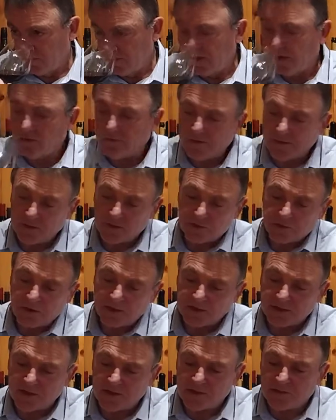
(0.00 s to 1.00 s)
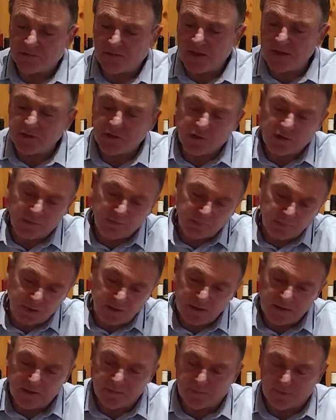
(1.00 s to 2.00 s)
And I've had the straight Sangiovese
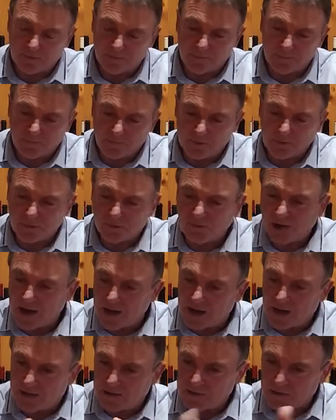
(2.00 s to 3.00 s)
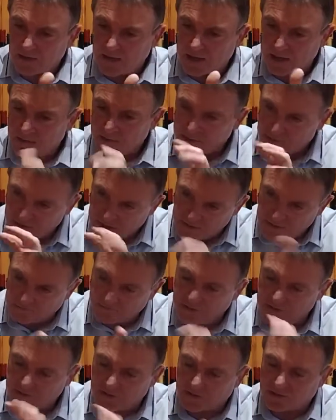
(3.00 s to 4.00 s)
completely different. The Shiraz and the
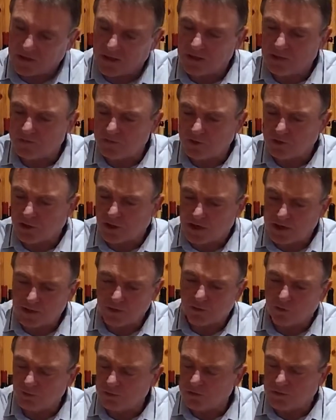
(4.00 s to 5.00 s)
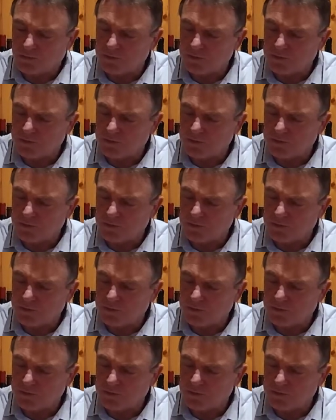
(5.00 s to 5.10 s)
Sangiovese together has changed all the